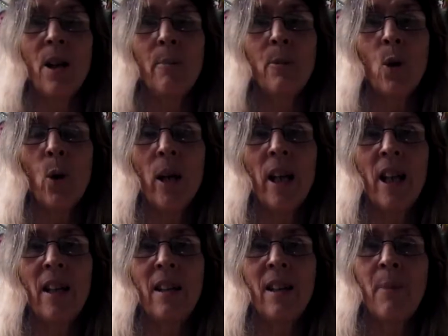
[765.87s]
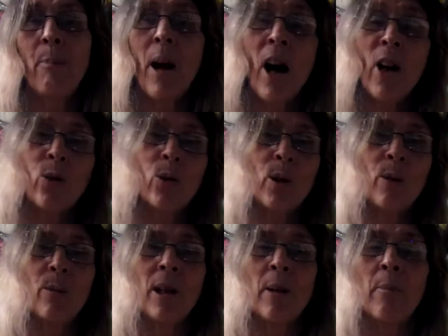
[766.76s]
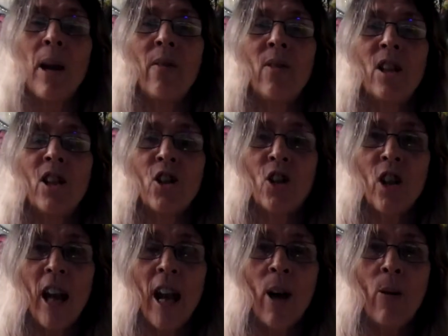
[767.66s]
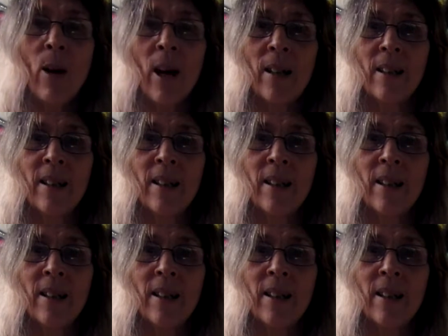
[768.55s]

I'm cooking, the bathroom when I'm having a shower,